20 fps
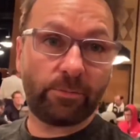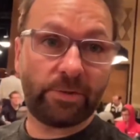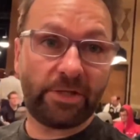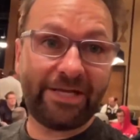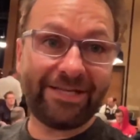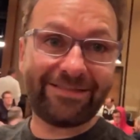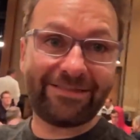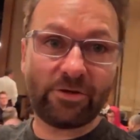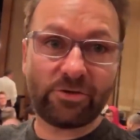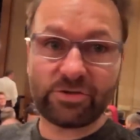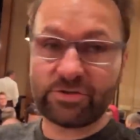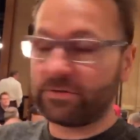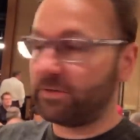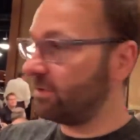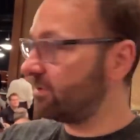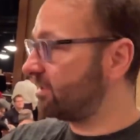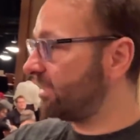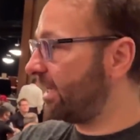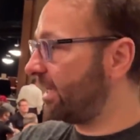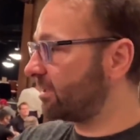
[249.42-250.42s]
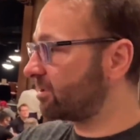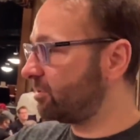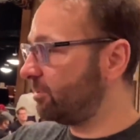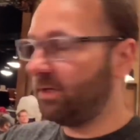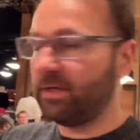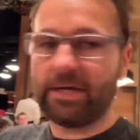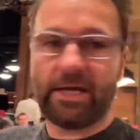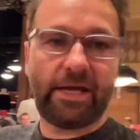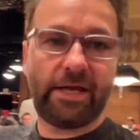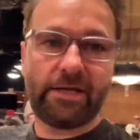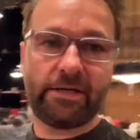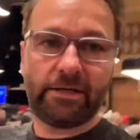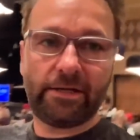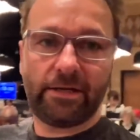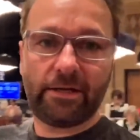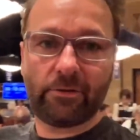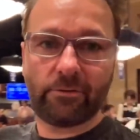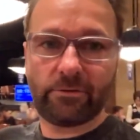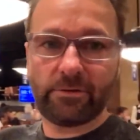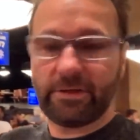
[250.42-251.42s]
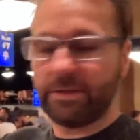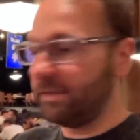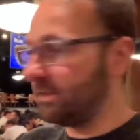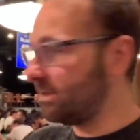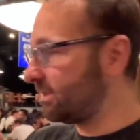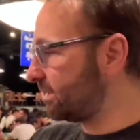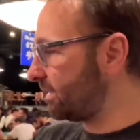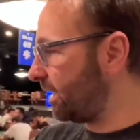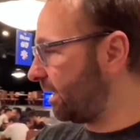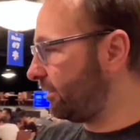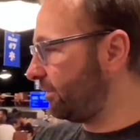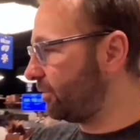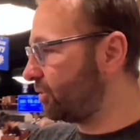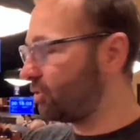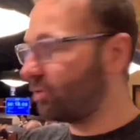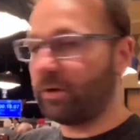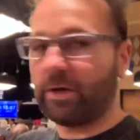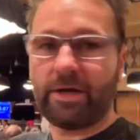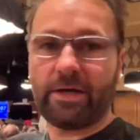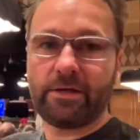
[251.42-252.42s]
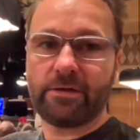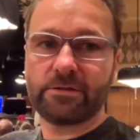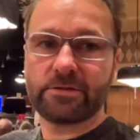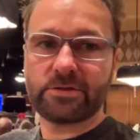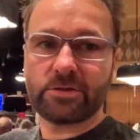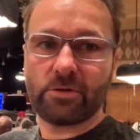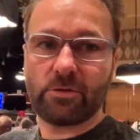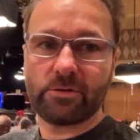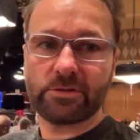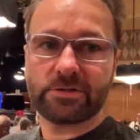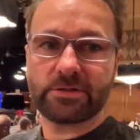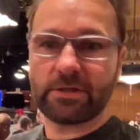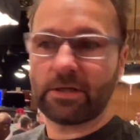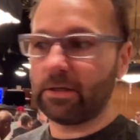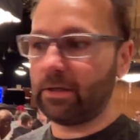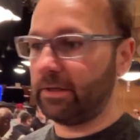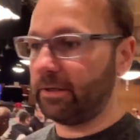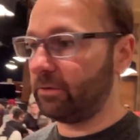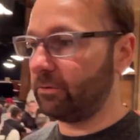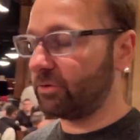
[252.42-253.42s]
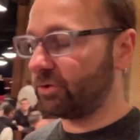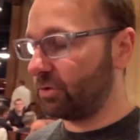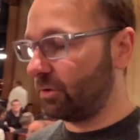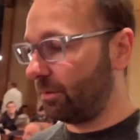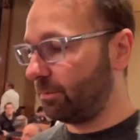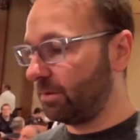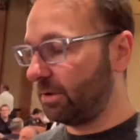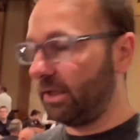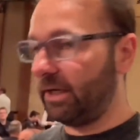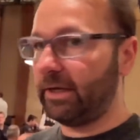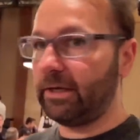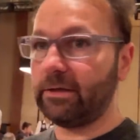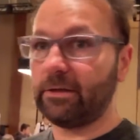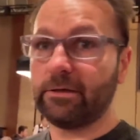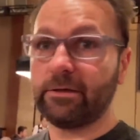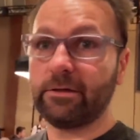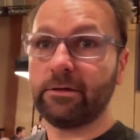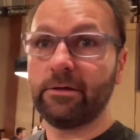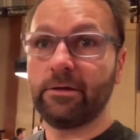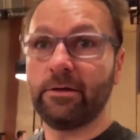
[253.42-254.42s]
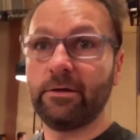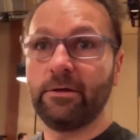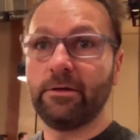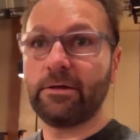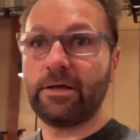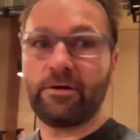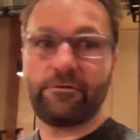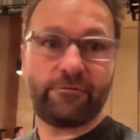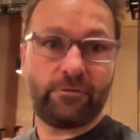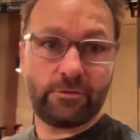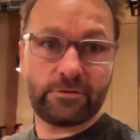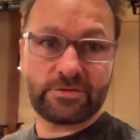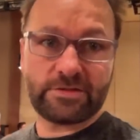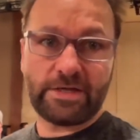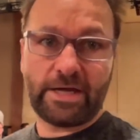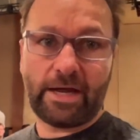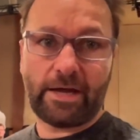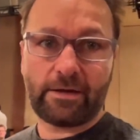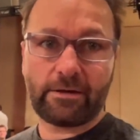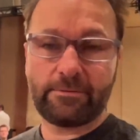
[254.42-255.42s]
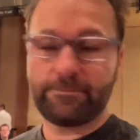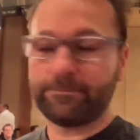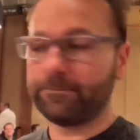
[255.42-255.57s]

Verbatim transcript: up late, their stacks are being antied out inside the tray. So it's not like you show up late and get a full stack.